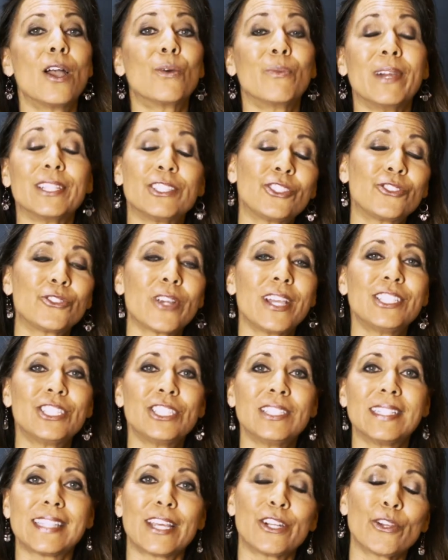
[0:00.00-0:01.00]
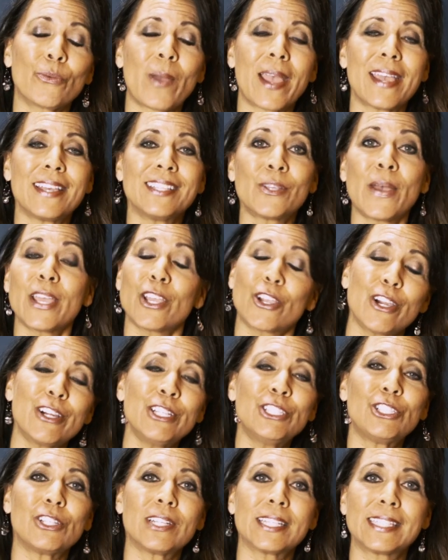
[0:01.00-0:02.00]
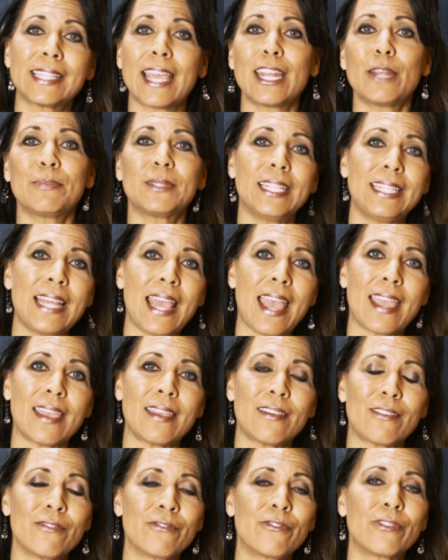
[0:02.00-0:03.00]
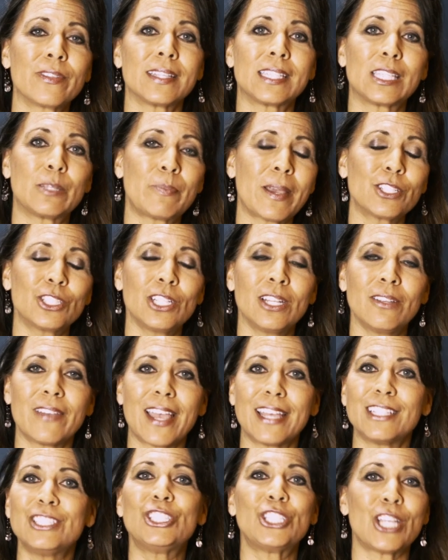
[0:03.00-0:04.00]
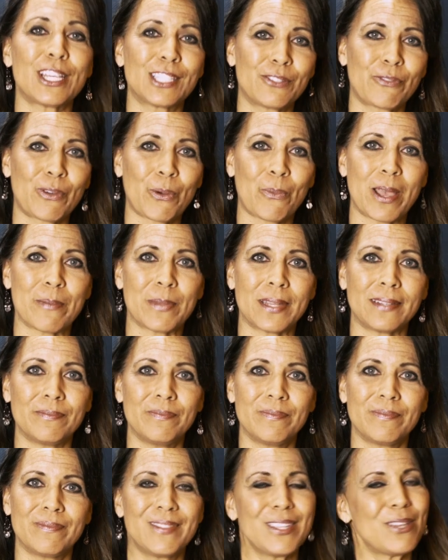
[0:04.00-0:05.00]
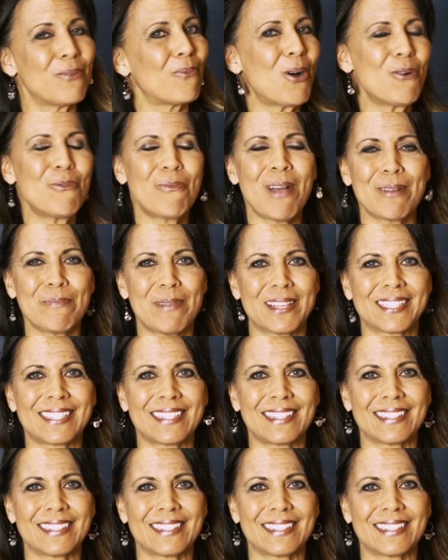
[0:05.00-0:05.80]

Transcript: Registration is underway, so I encourage you to sign up today for this special event just for women. You won't want to miss